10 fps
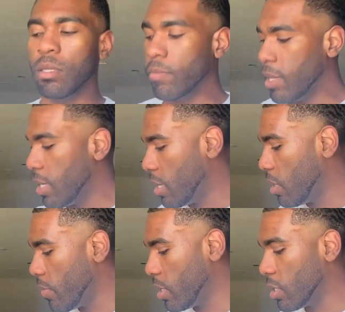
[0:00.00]
my
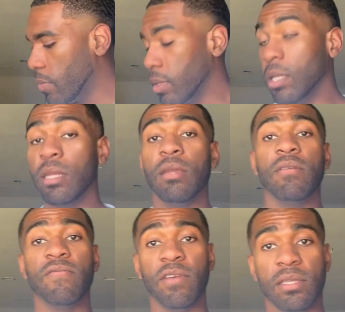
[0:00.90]
handyman coming in here
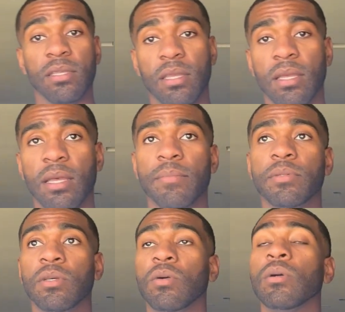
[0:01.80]
and fixing things up.
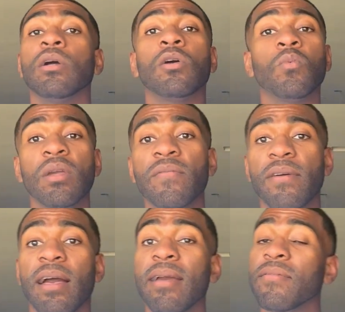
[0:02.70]
So week
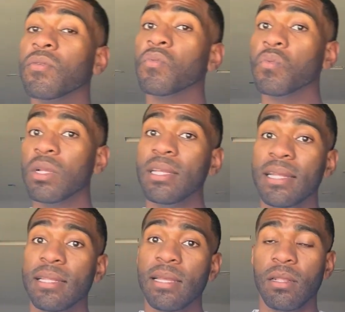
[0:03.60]
5, really
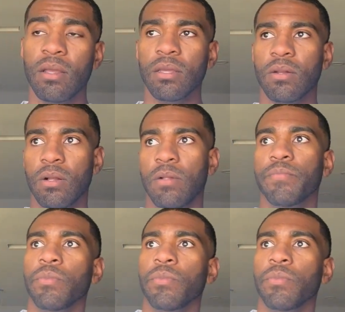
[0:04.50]
not that long at all.